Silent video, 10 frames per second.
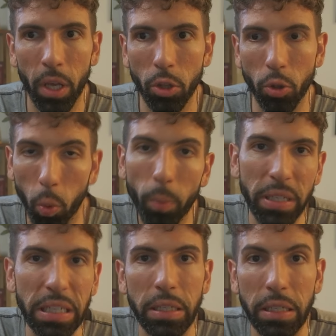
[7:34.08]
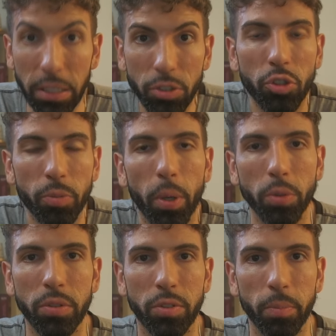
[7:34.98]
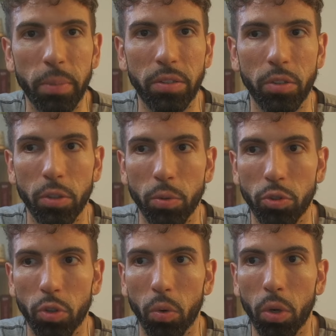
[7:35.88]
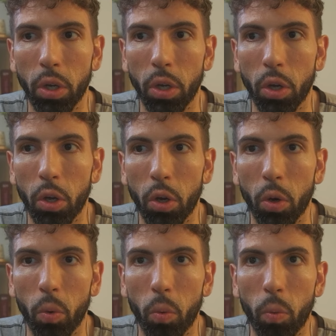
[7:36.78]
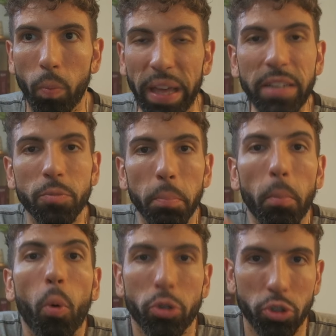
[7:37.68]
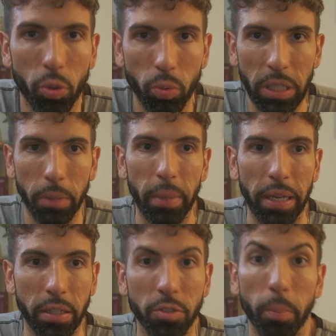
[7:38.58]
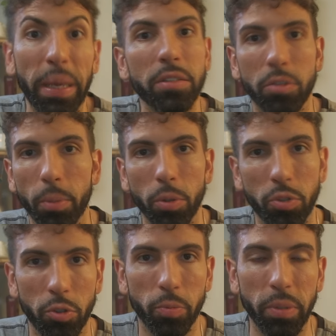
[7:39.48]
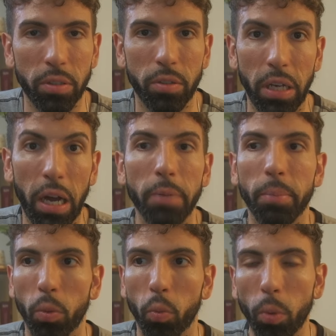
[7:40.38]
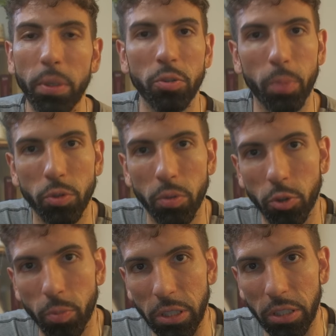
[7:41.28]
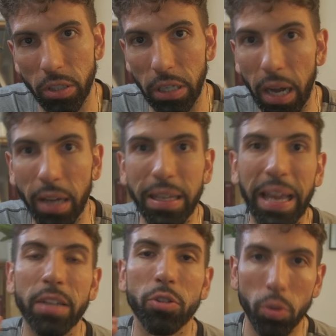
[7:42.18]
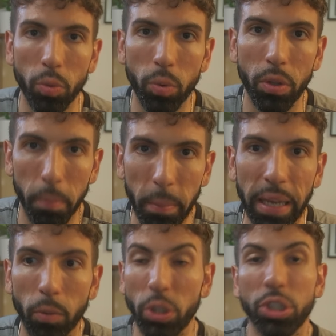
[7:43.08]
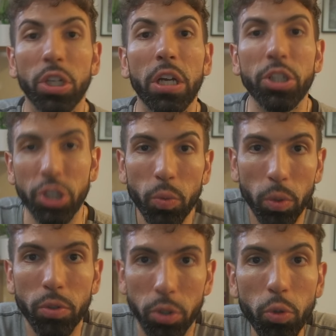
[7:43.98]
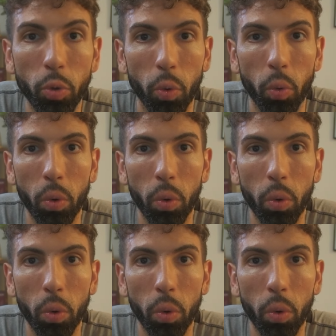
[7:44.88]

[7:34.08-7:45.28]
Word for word: the woman is supposed to submit to you. So that is more so than a man because a man's supposed to submit to God, but a woman is supposed to submit to God and to the man, which she will do.